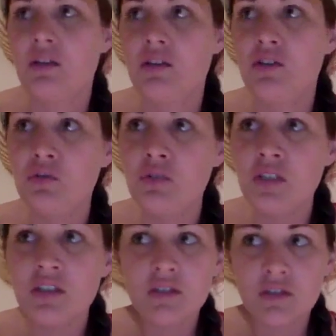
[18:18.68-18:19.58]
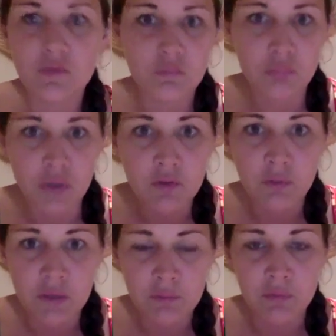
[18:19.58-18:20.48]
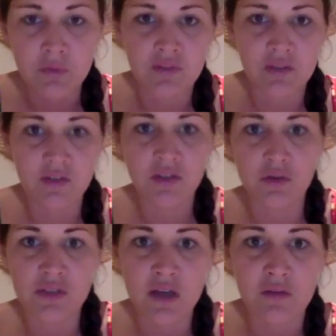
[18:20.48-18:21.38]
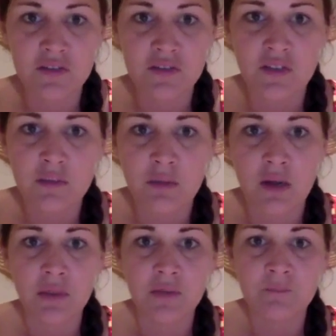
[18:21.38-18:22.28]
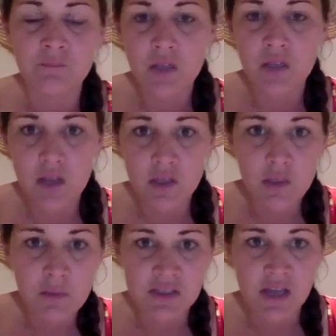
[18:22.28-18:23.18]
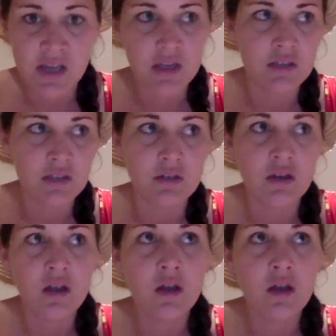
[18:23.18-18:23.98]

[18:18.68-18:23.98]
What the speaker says: You need to build people's, you know, self-esteem up and get them excited and